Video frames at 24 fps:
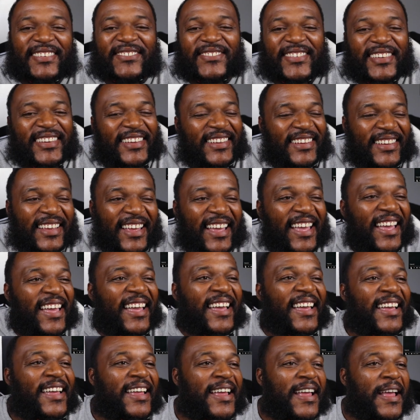
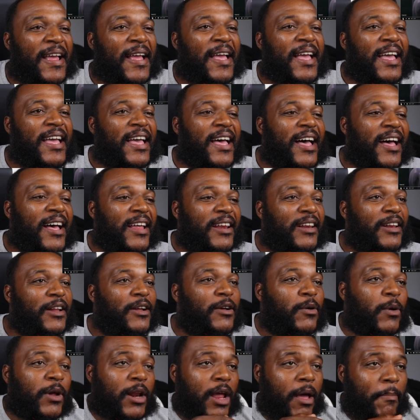I
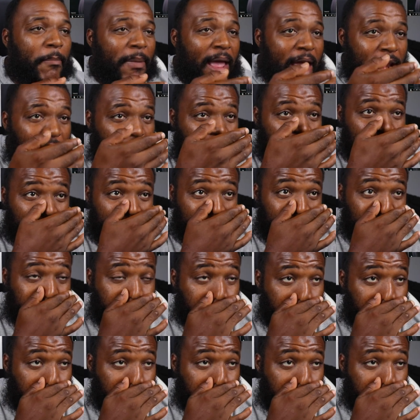know. What up, mannequins?